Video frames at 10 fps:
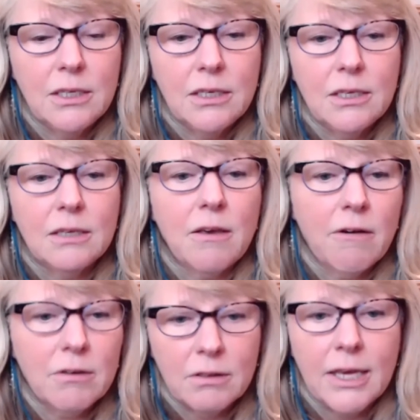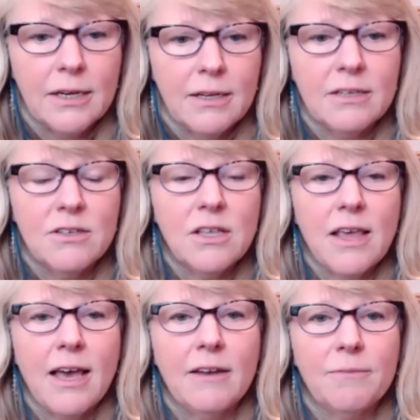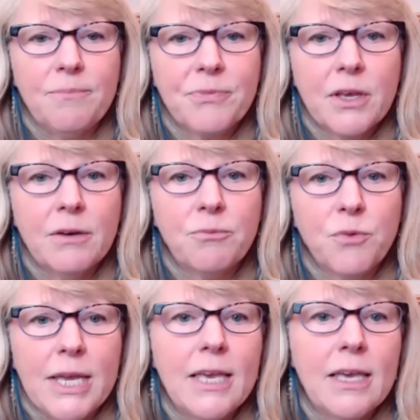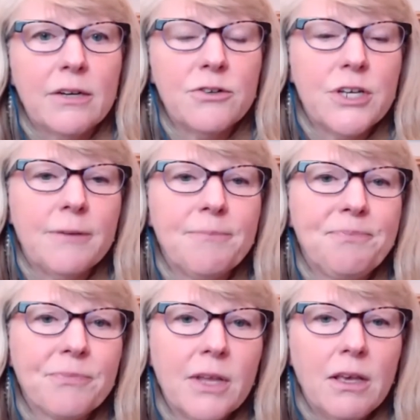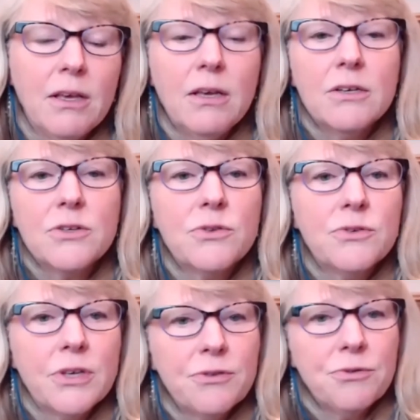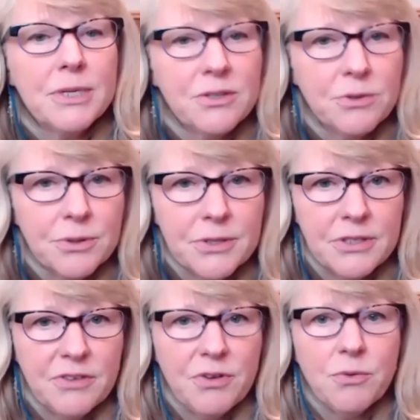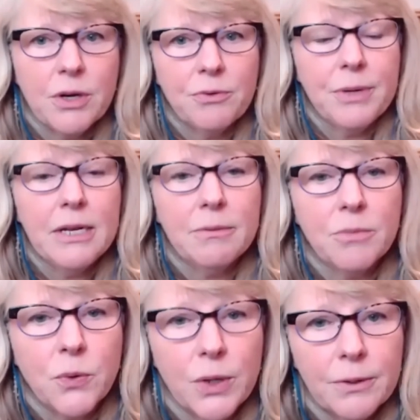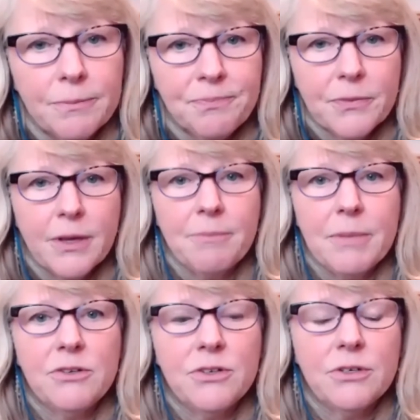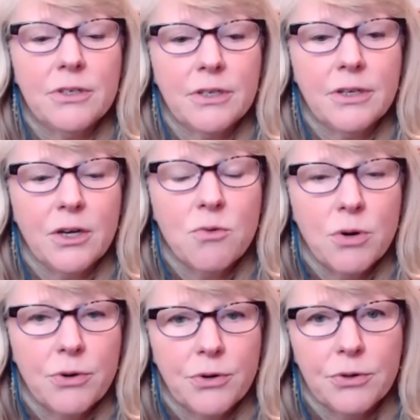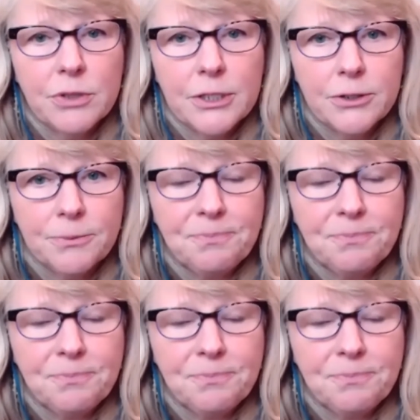incalculated into that Reiki energy. So there's other resources if you want to read up more. I mentioned, I quoted earlier